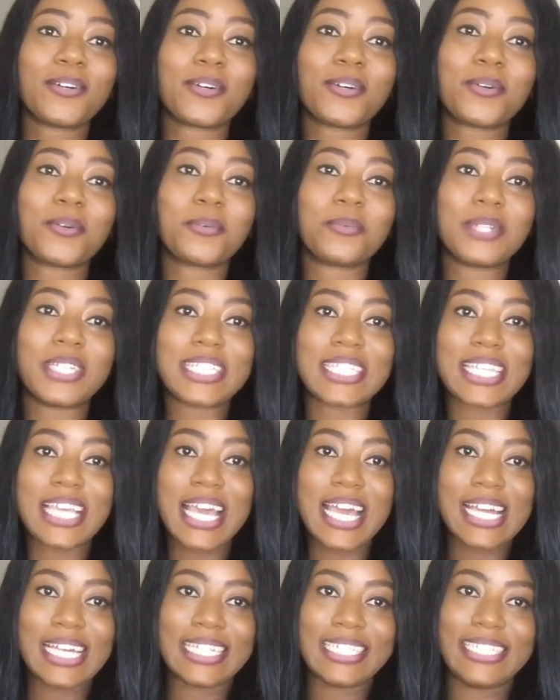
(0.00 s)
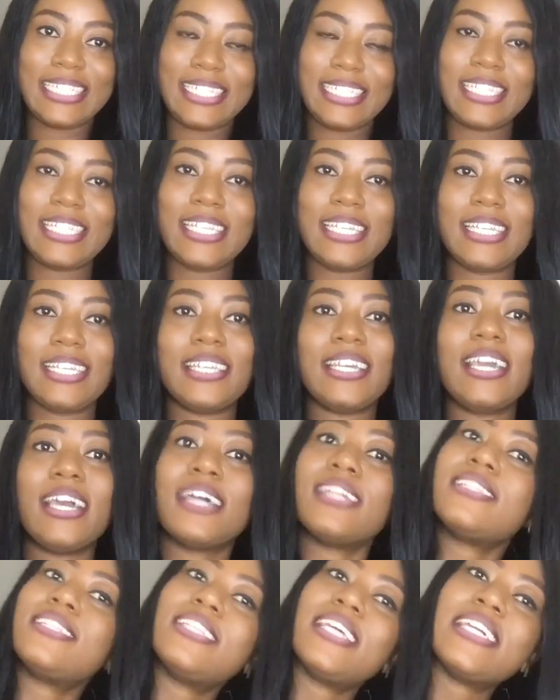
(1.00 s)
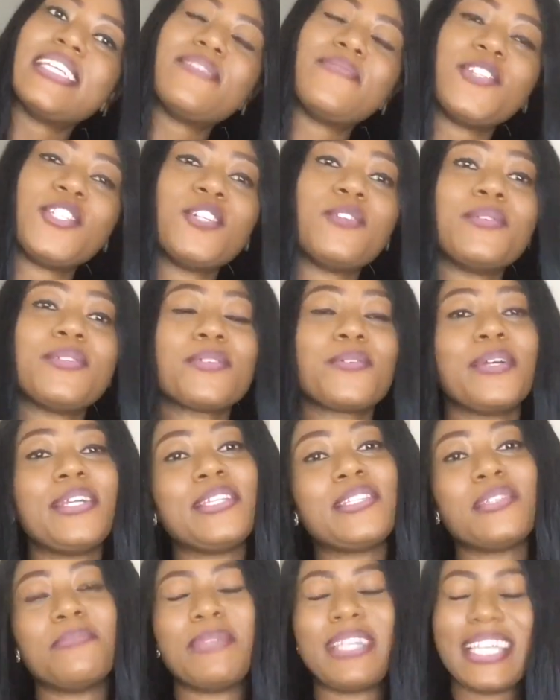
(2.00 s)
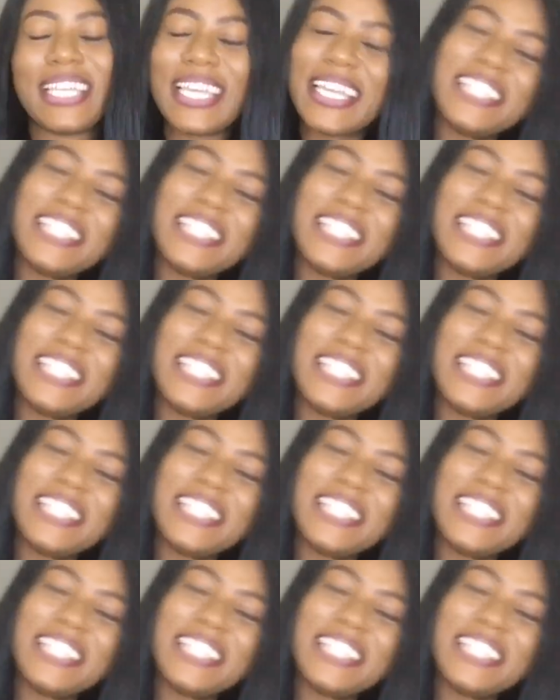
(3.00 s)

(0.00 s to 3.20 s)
Talk with Dee. Today's video is going to be